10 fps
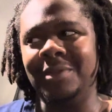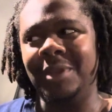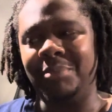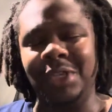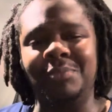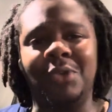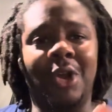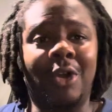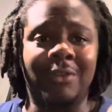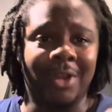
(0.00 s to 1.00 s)
The people
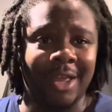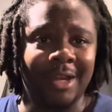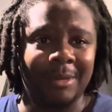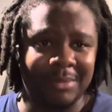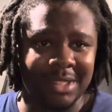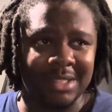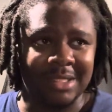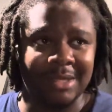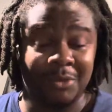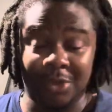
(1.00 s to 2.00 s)
over there in
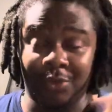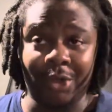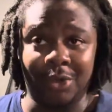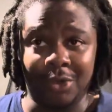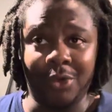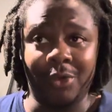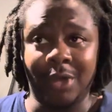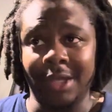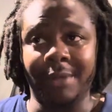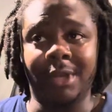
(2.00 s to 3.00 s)
Pittston were real cool
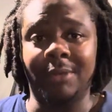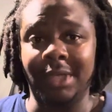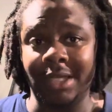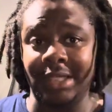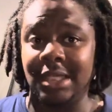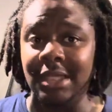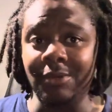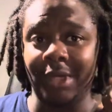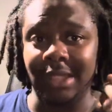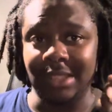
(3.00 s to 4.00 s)
with him though, because he
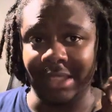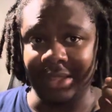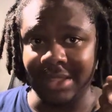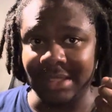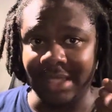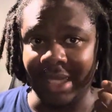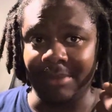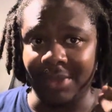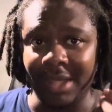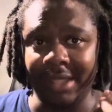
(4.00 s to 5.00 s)
wanted to get the
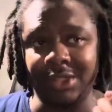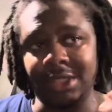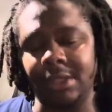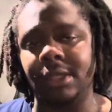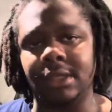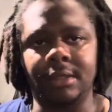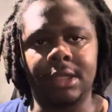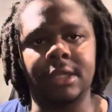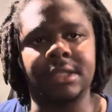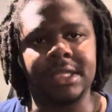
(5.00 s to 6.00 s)
same thing just so he could, you
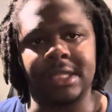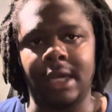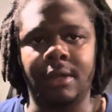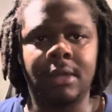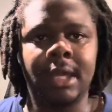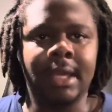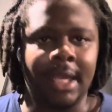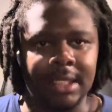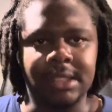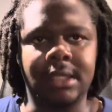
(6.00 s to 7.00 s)
know, test out
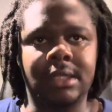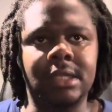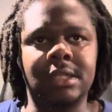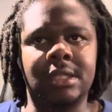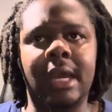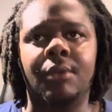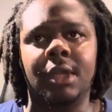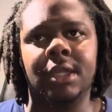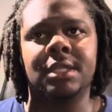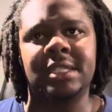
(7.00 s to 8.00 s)
AT&T's network
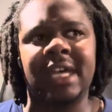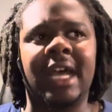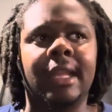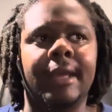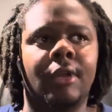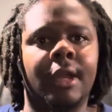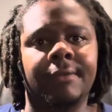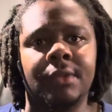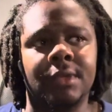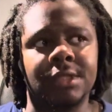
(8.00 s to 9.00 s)
and decide later on
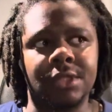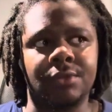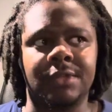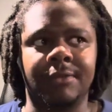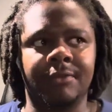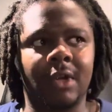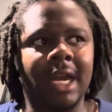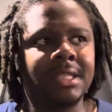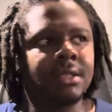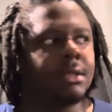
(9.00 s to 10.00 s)
if he wants to switch from
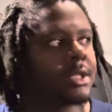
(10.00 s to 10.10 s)
Verizon.